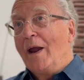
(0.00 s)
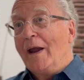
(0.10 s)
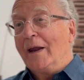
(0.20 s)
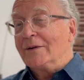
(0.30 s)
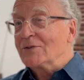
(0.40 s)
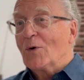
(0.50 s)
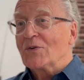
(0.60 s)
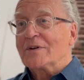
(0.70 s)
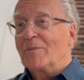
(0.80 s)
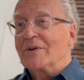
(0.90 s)
it's not
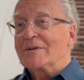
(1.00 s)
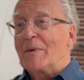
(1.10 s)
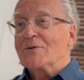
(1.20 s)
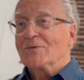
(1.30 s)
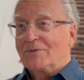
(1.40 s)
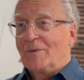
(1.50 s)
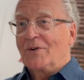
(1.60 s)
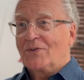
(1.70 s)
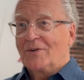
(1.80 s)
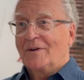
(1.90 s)
something special to
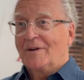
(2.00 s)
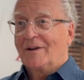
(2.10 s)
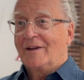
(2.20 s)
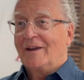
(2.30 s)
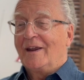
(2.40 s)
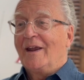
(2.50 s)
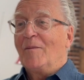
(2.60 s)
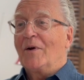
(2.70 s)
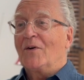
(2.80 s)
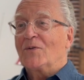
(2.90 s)
us,
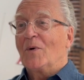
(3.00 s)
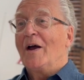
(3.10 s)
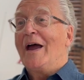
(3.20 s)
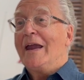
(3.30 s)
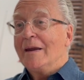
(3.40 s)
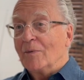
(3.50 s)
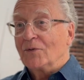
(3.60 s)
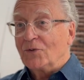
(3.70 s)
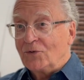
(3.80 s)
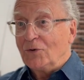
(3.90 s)
because we're able
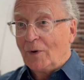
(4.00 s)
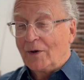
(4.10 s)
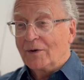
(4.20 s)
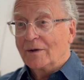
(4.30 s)
to do it.